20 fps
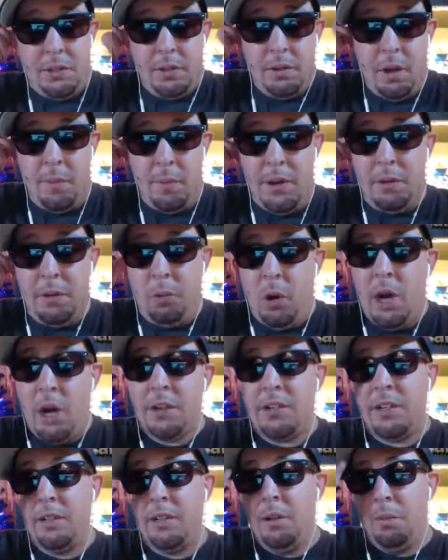I mean,
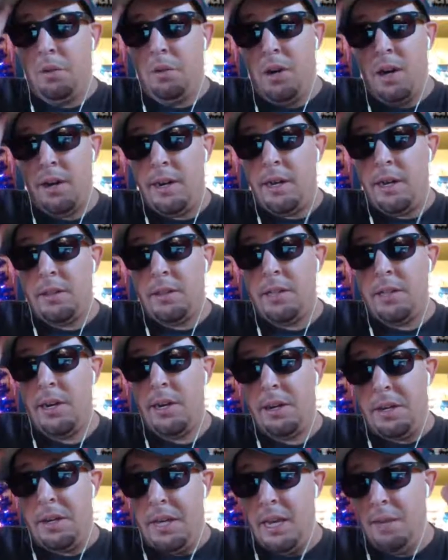watching LeBron out there in
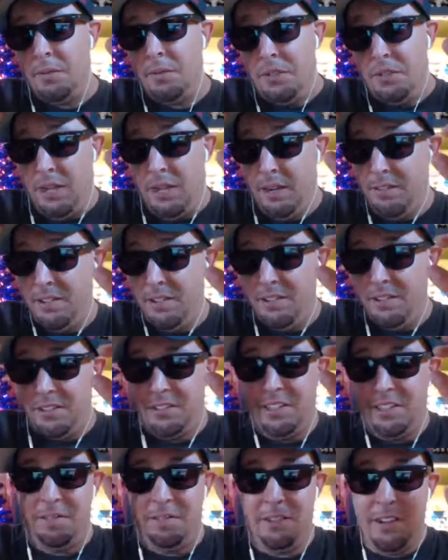Game 7, just
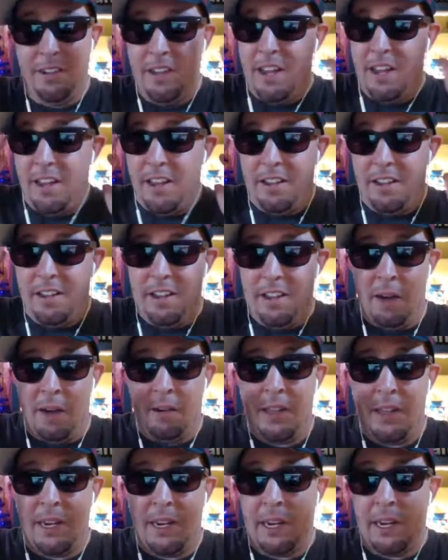leave
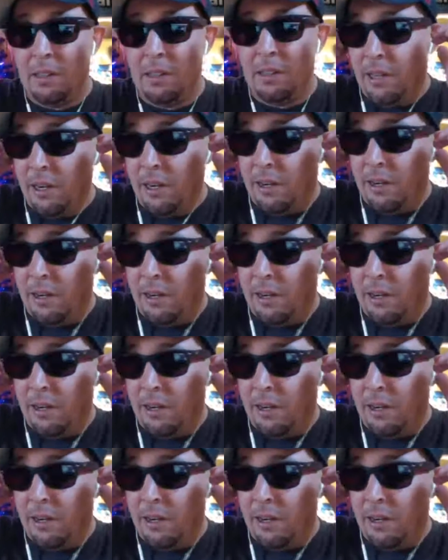everything out there.